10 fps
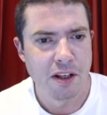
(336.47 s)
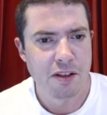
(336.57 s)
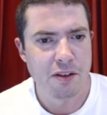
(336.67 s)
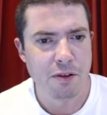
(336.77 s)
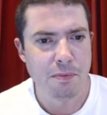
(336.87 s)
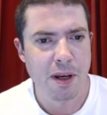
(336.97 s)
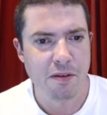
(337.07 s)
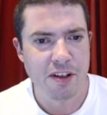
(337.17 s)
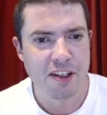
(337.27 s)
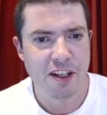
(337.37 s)
to
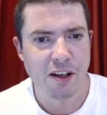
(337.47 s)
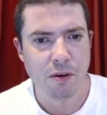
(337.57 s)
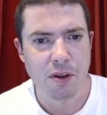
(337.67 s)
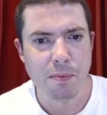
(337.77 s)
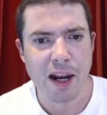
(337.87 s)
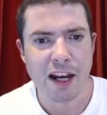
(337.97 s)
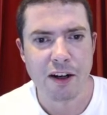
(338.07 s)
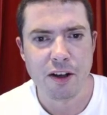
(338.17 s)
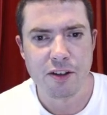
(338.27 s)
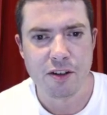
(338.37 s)
Mary Seacole, the black
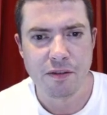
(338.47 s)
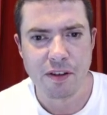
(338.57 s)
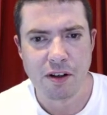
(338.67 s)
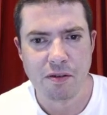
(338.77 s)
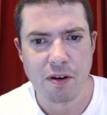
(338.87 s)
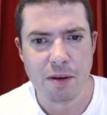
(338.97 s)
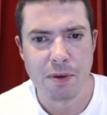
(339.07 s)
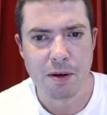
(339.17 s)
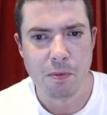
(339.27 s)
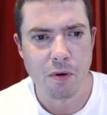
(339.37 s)
nurse of the
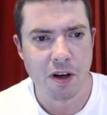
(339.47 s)
Crimean War,